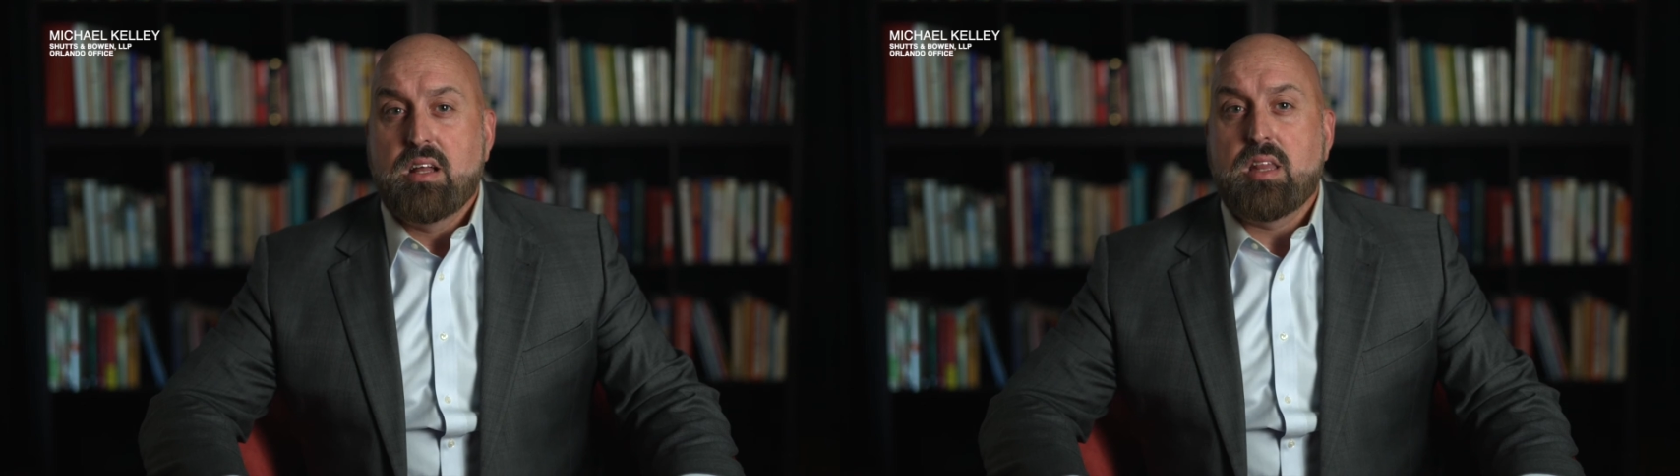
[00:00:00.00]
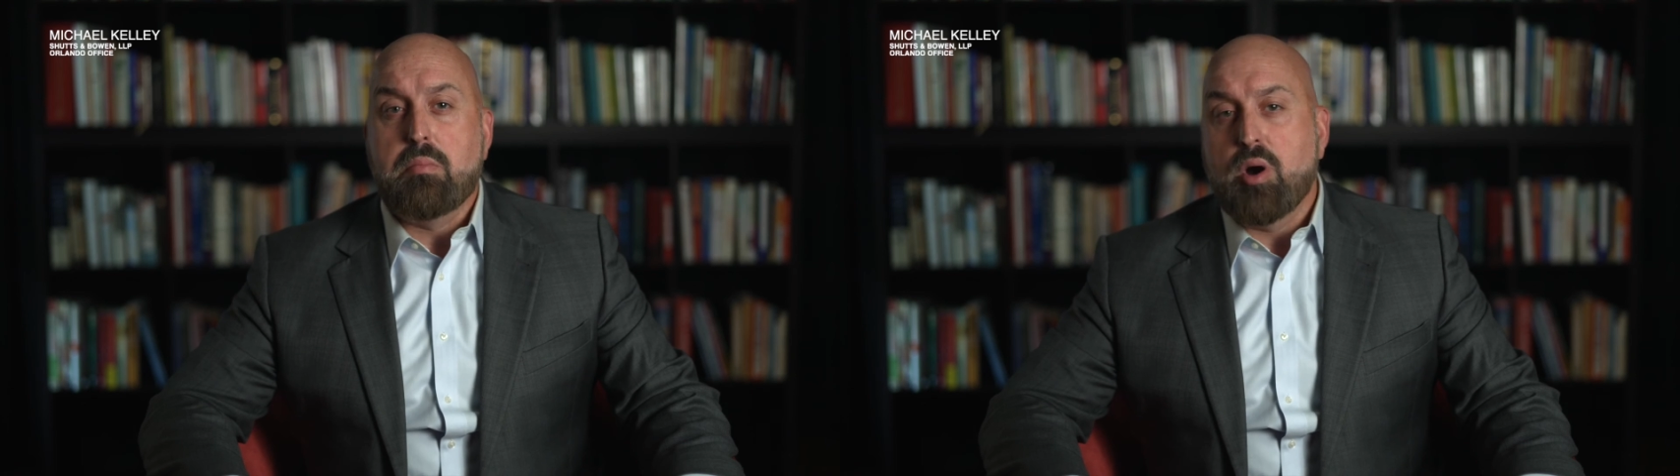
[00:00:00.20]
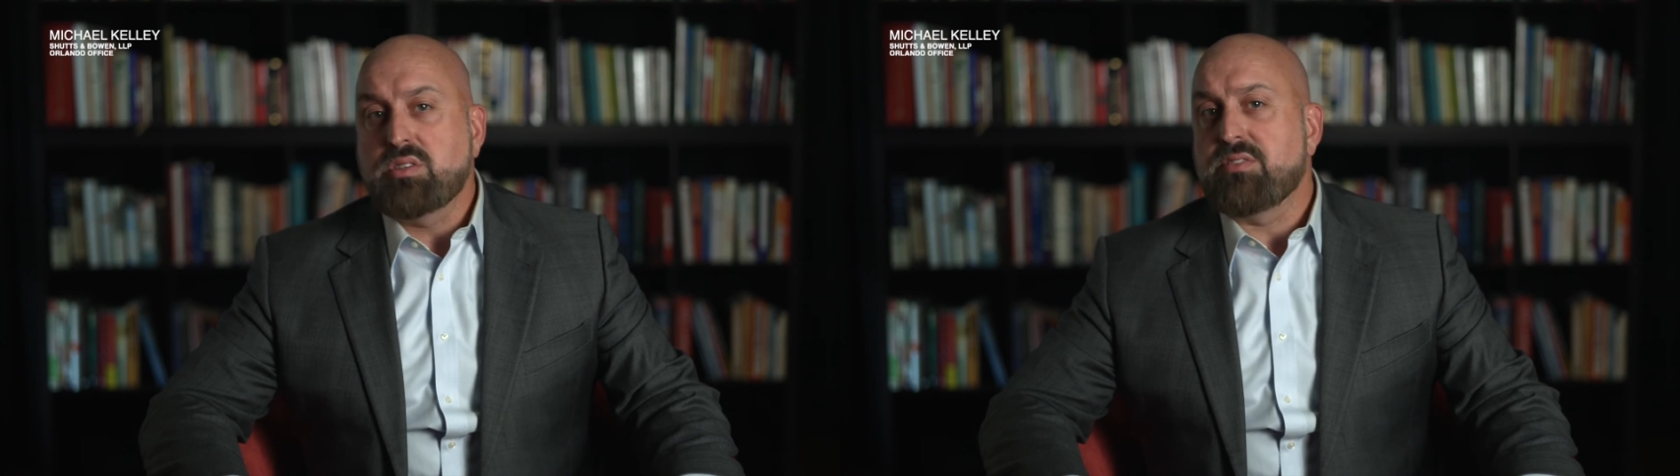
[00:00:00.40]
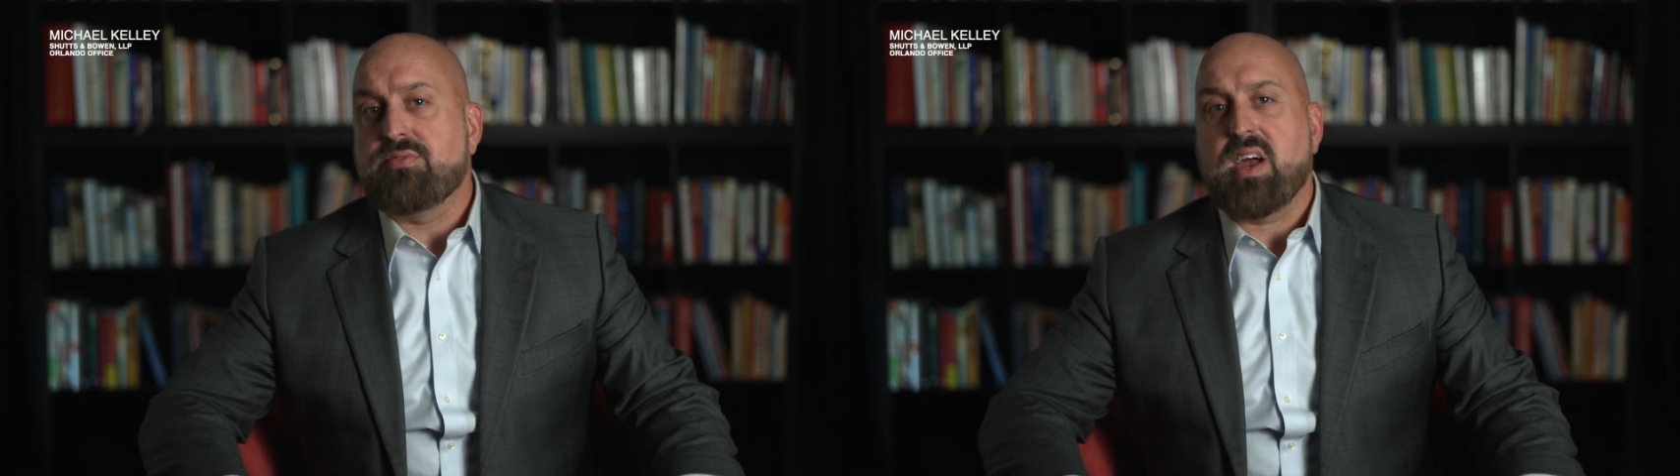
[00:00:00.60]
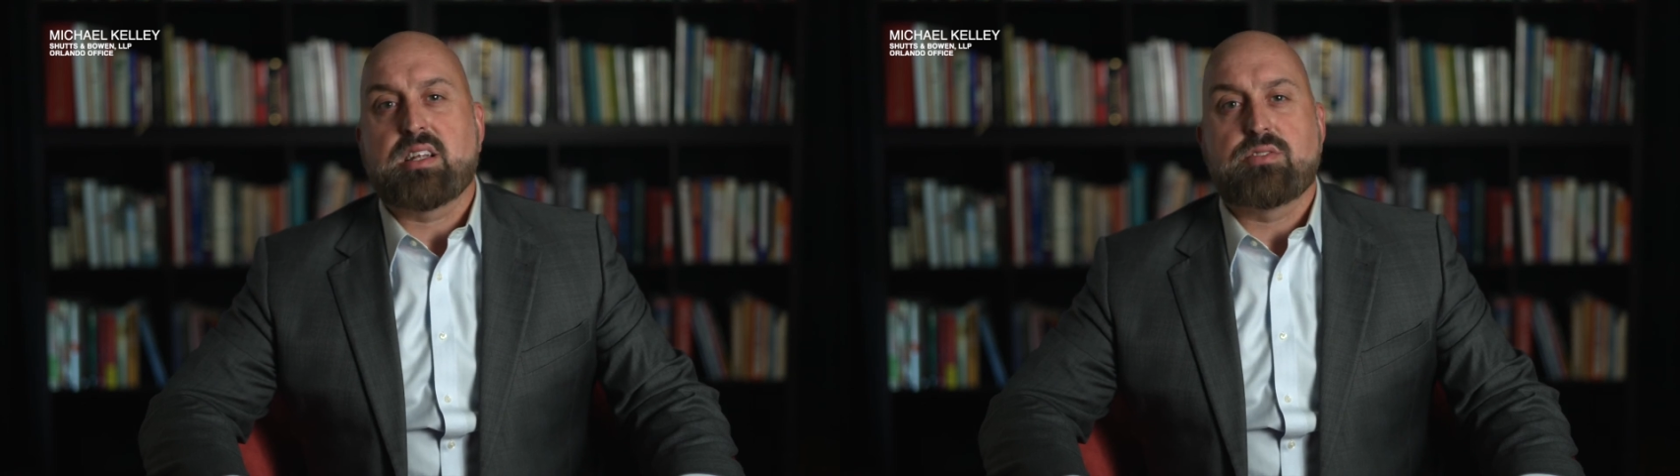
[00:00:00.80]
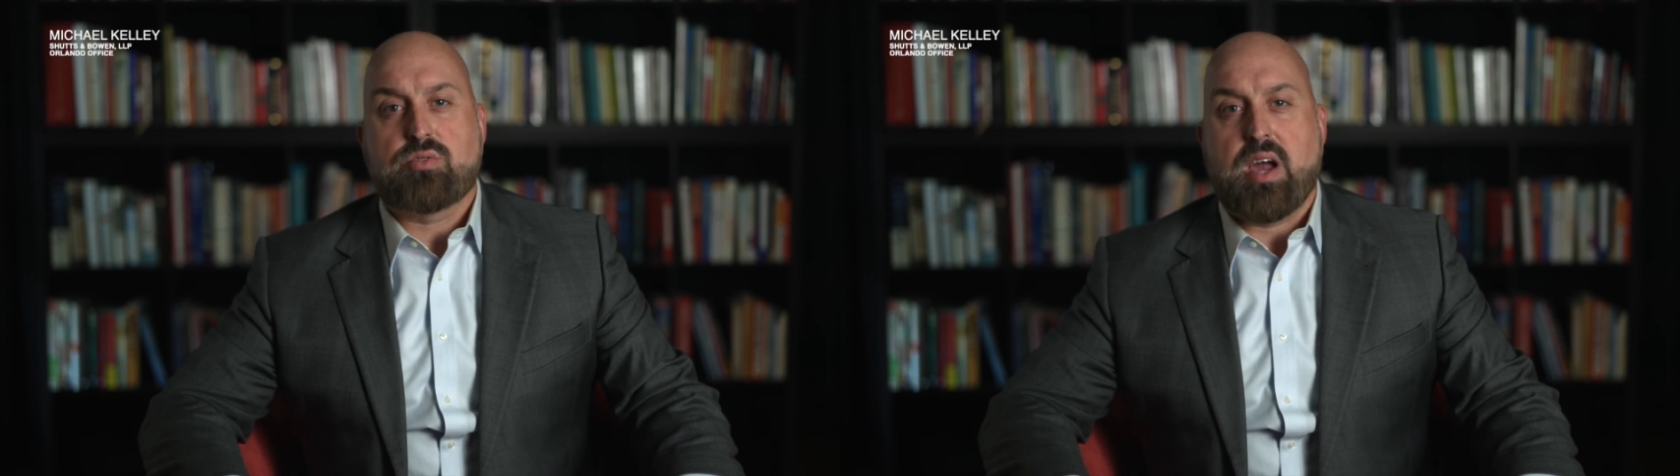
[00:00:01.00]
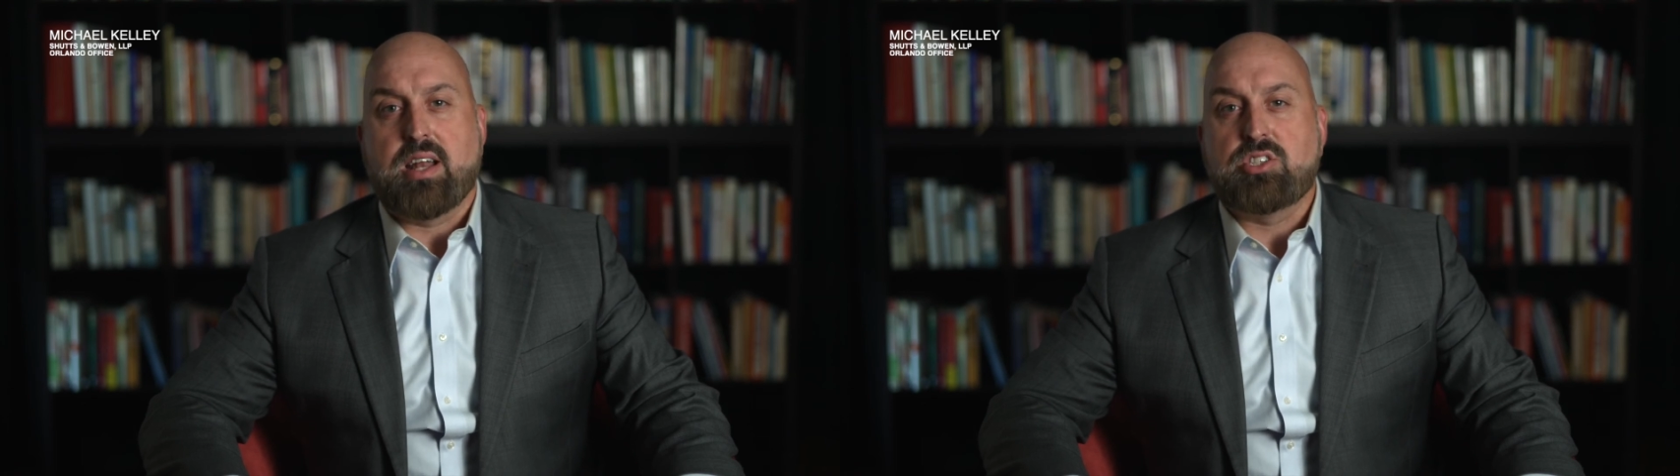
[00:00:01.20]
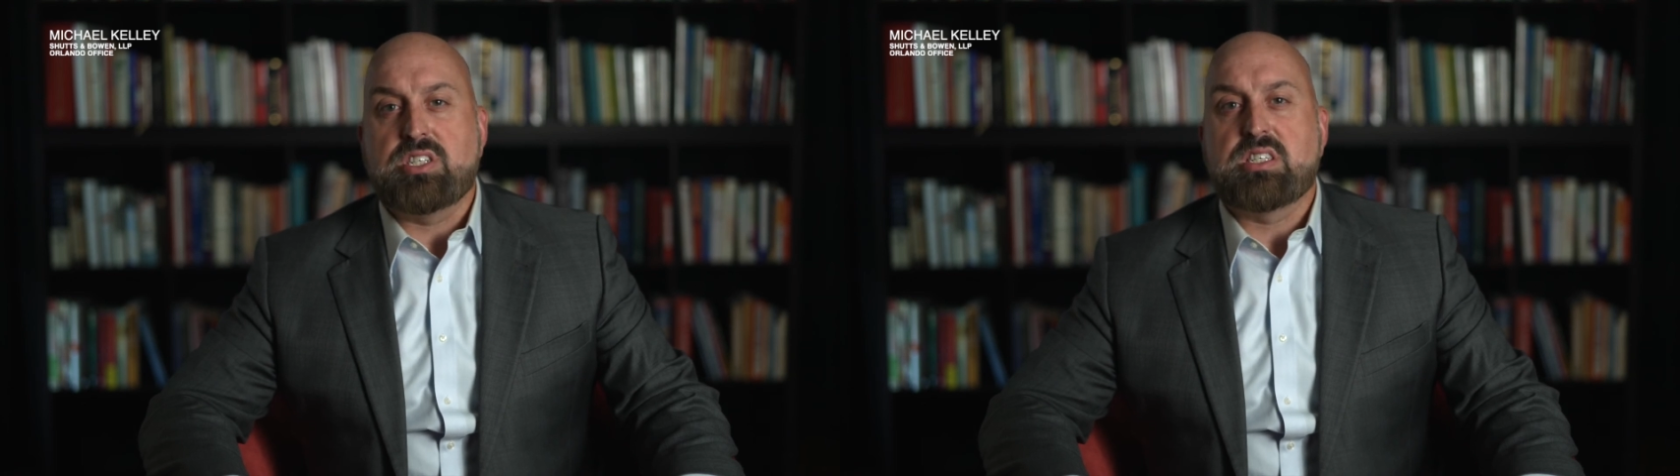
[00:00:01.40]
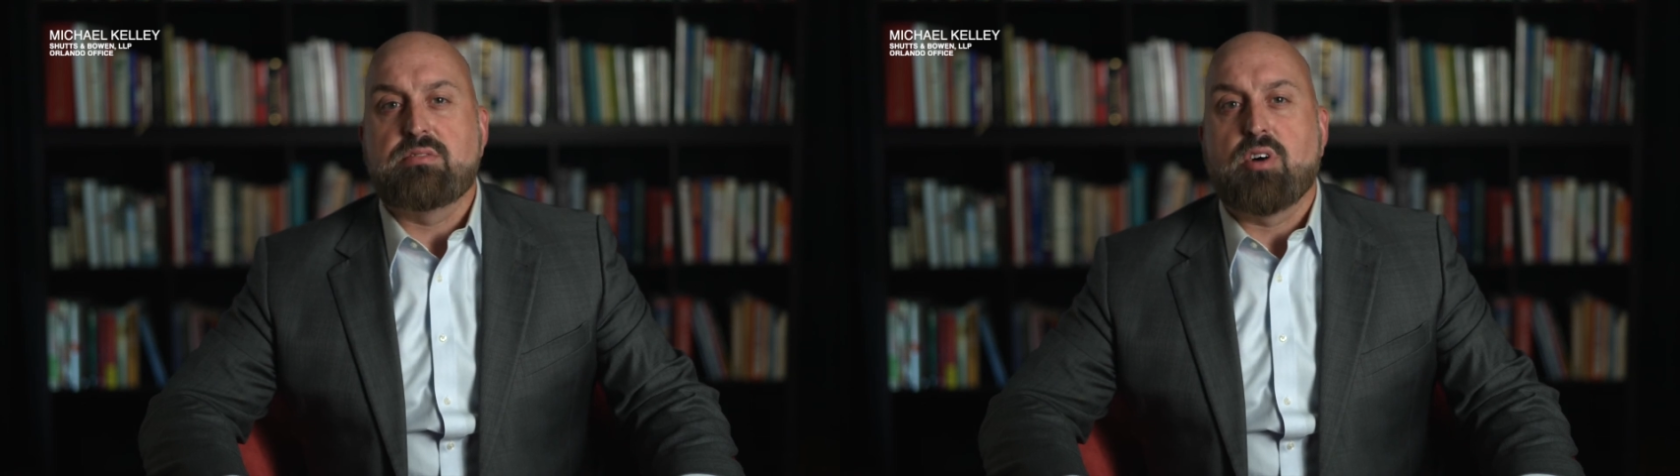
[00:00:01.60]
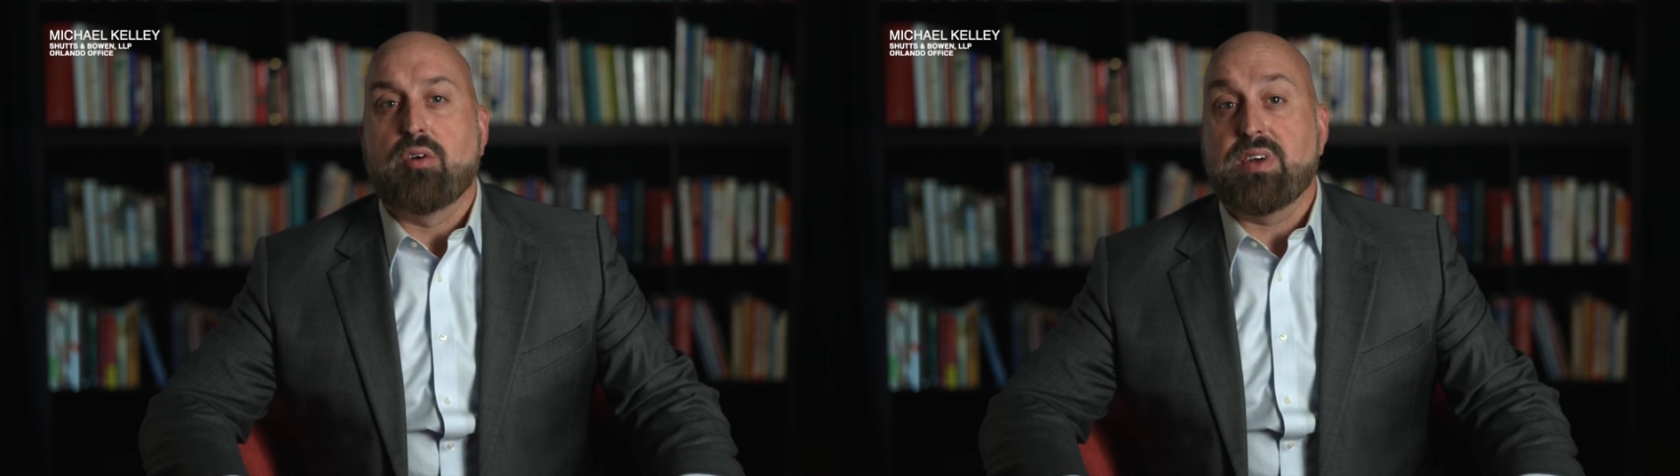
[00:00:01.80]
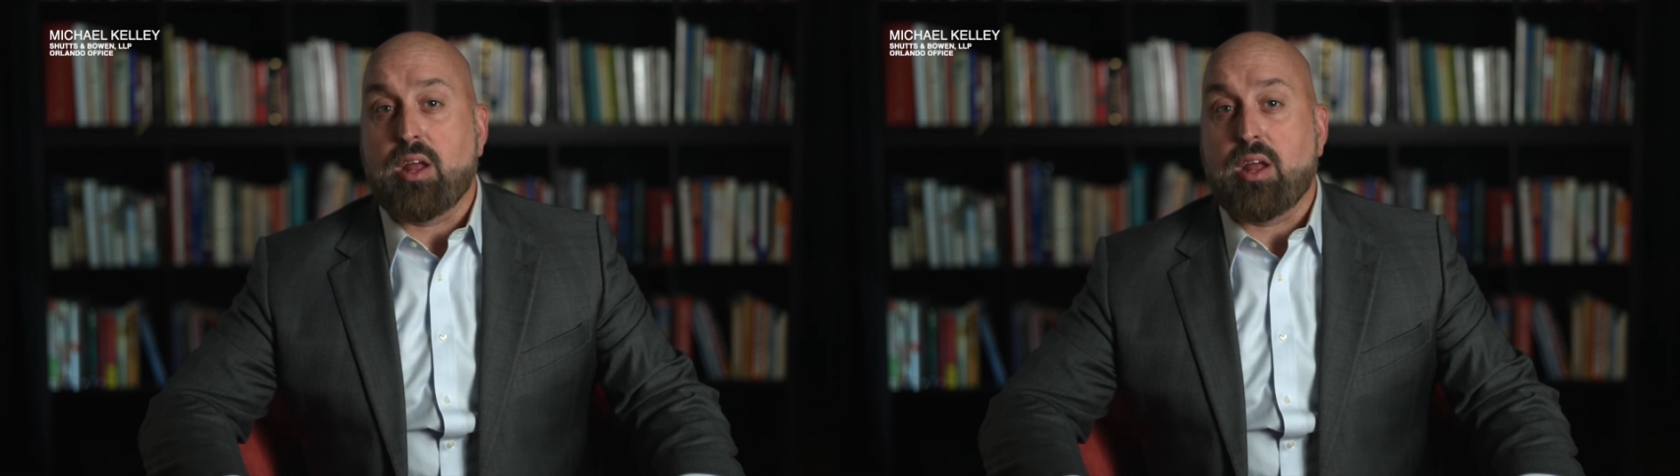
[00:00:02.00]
The most effective strategies involve